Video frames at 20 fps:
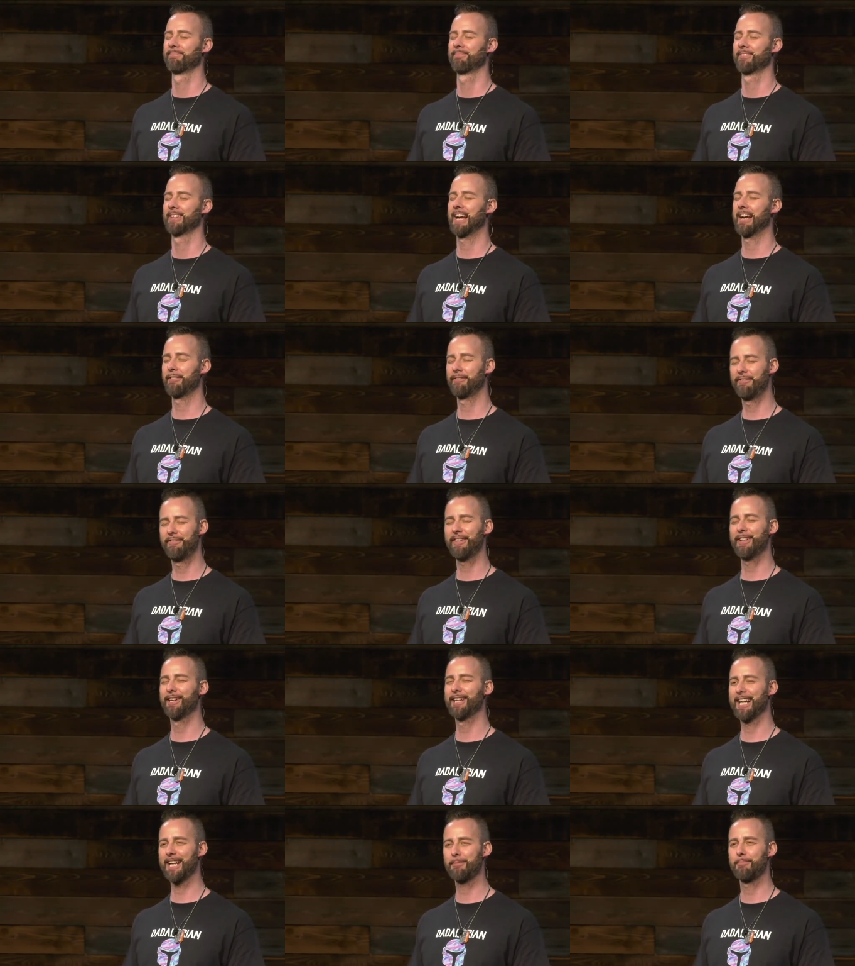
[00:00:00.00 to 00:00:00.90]
I
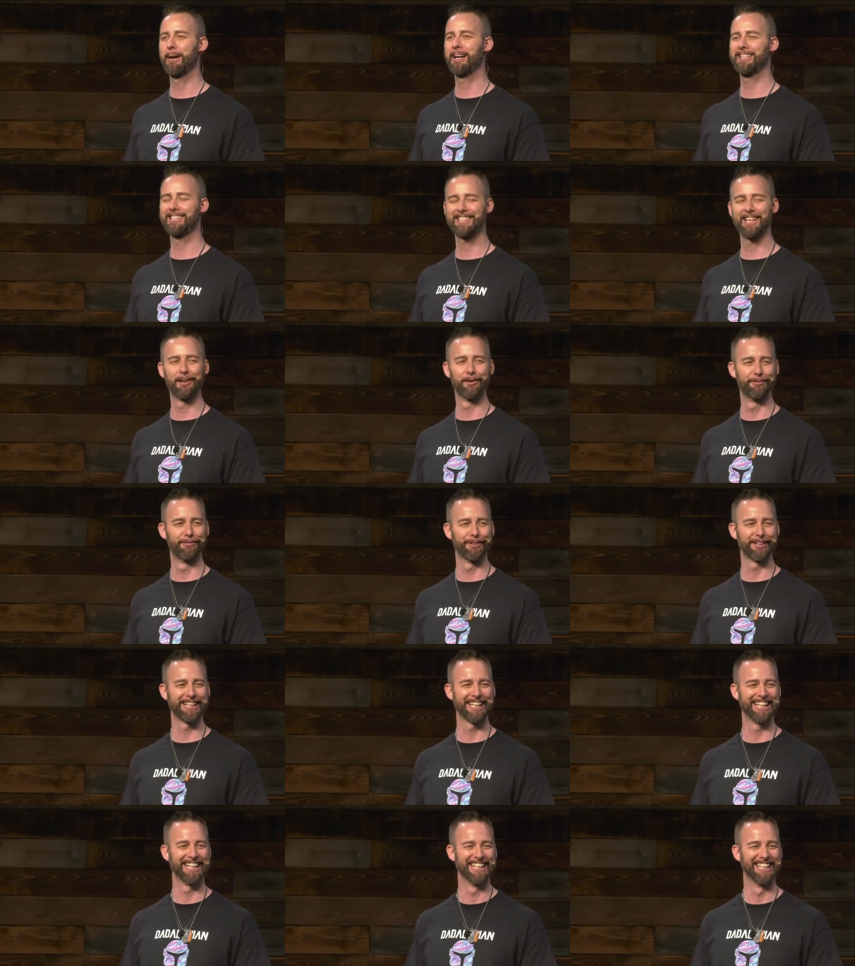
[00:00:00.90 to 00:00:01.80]
feel like myself
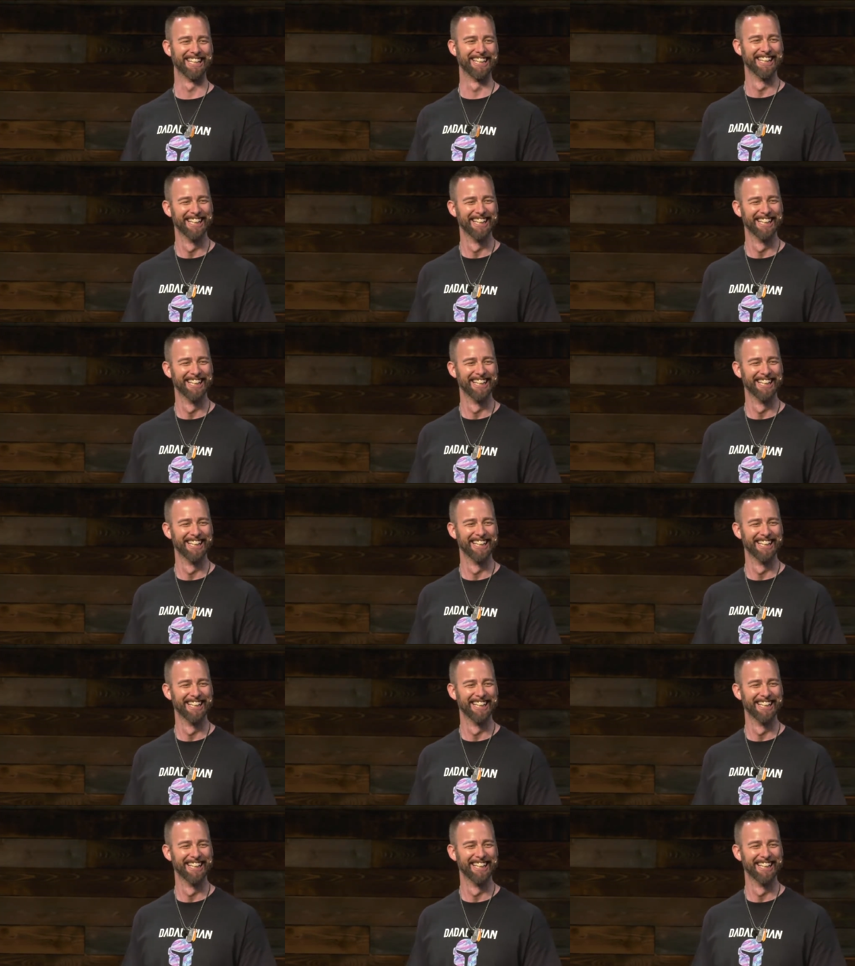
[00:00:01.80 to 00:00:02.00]
again.